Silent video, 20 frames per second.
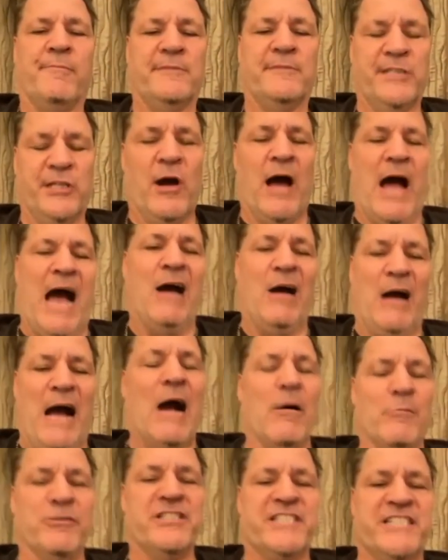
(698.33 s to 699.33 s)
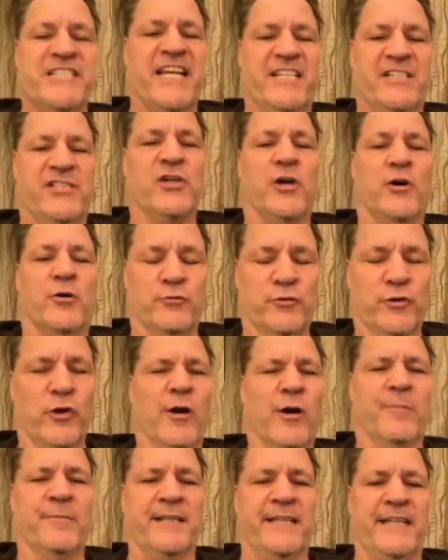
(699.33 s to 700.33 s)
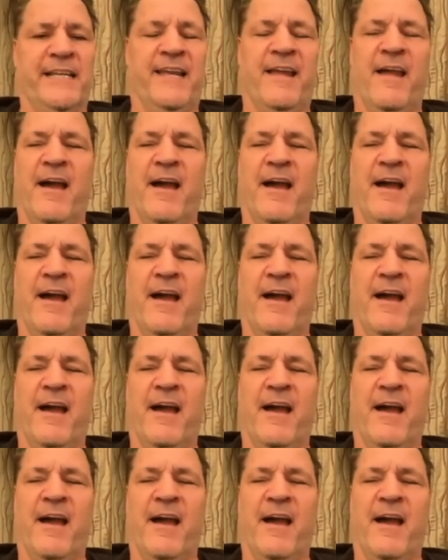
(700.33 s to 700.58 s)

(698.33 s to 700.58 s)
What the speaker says: I would say so normally.